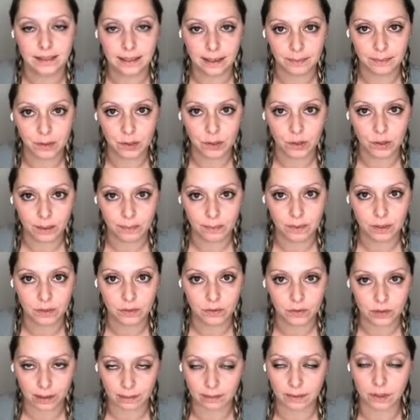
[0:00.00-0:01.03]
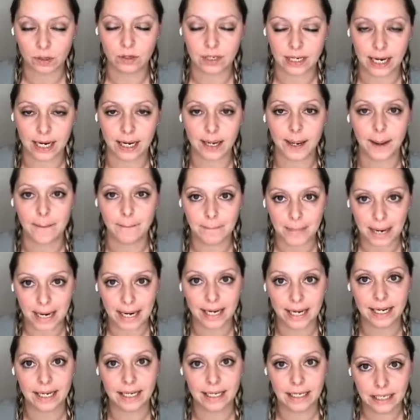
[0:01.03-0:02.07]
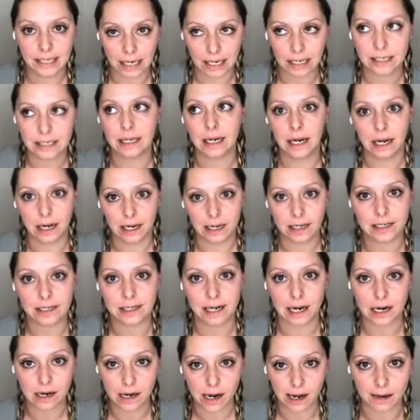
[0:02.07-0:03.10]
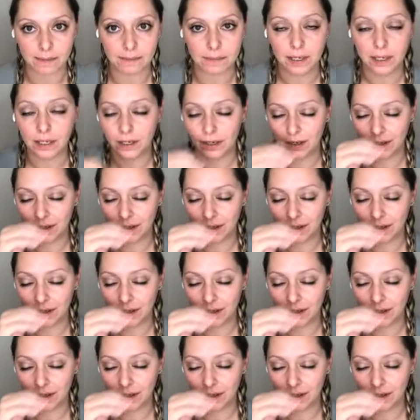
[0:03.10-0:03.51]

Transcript: www.myguthut.com.